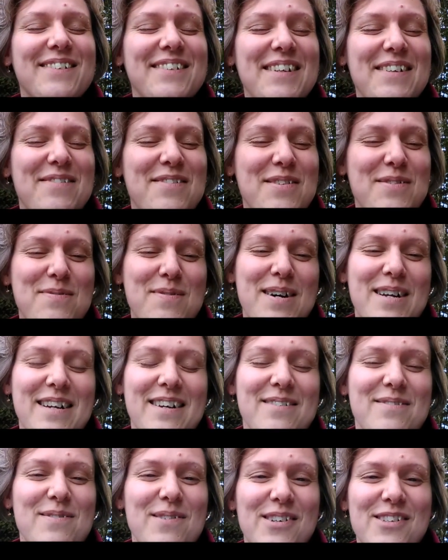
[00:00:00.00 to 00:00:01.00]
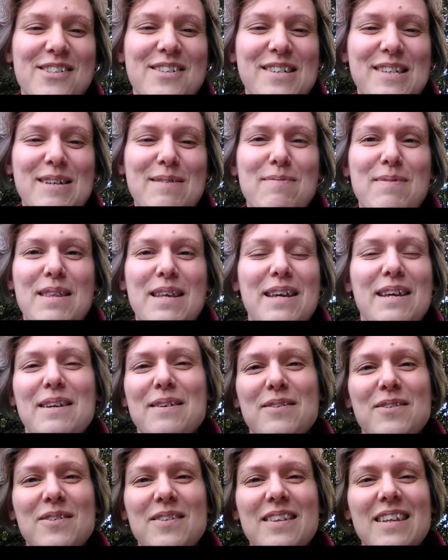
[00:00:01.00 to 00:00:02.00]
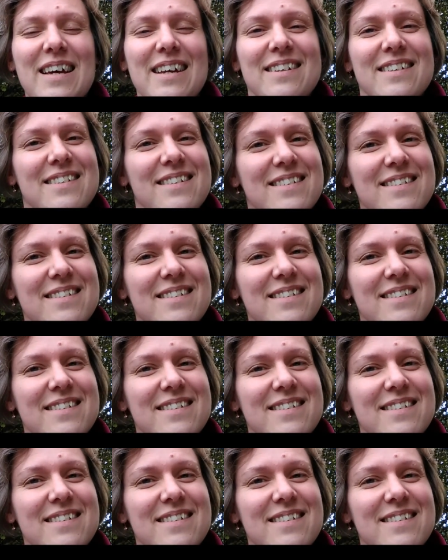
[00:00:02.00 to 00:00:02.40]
If you want to watch something that